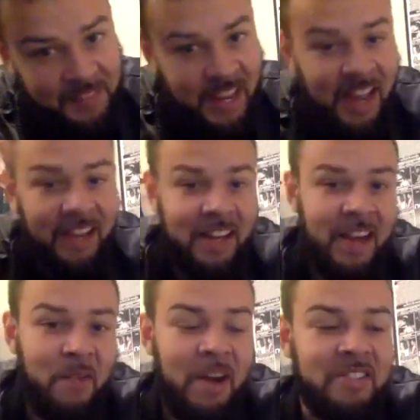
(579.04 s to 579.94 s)
Yeah,
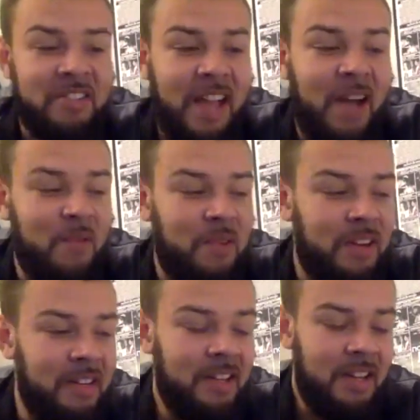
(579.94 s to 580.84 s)
I watched that
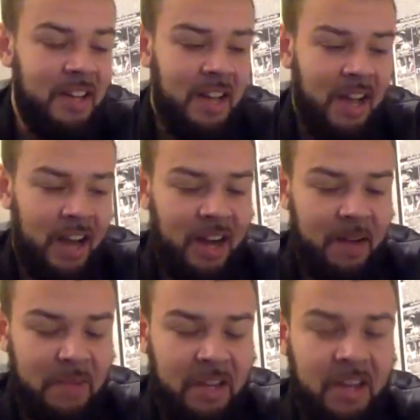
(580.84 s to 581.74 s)
one
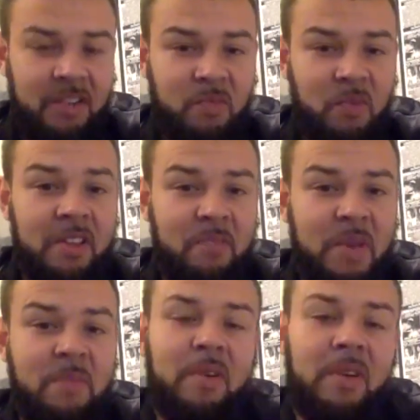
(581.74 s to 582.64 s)
because one of the
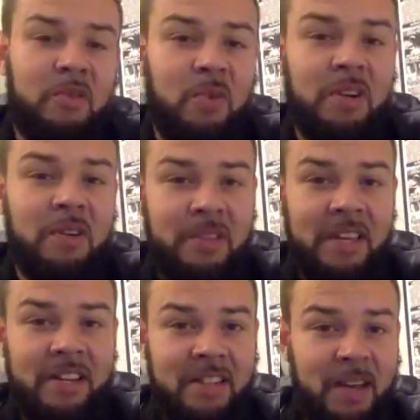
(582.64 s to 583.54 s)
people I was working with
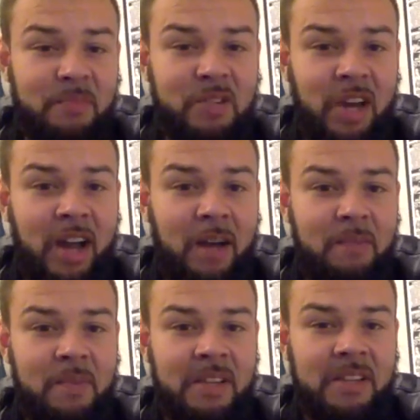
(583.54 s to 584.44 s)
at a temp job
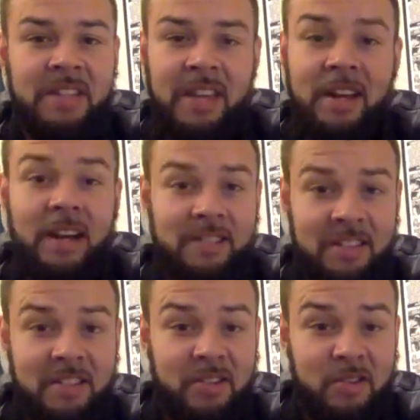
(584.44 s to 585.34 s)
is getting on
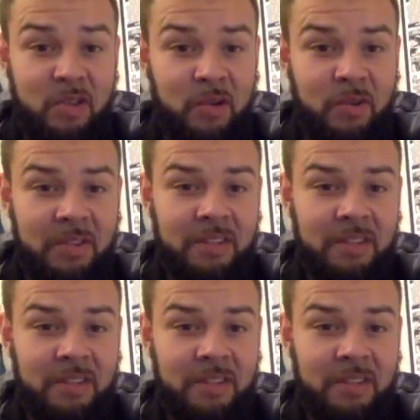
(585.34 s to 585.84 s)
season 2.